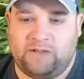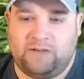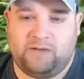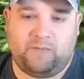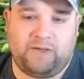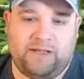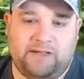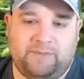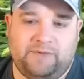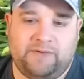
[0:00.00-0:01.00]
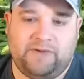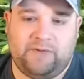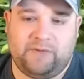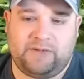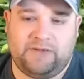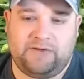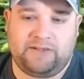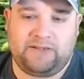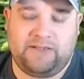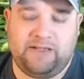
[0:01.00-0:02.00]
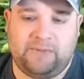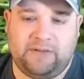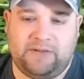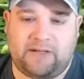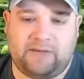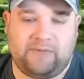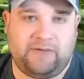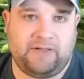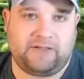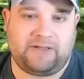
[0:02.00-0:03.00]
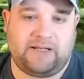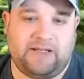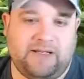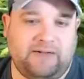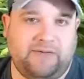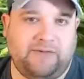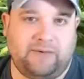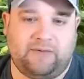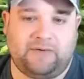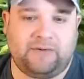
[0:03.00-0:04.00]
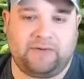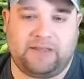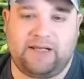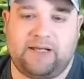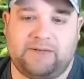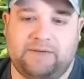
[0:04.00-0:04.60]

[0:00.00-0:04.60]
What animal do you wish you could keep, not fish? A serval cat.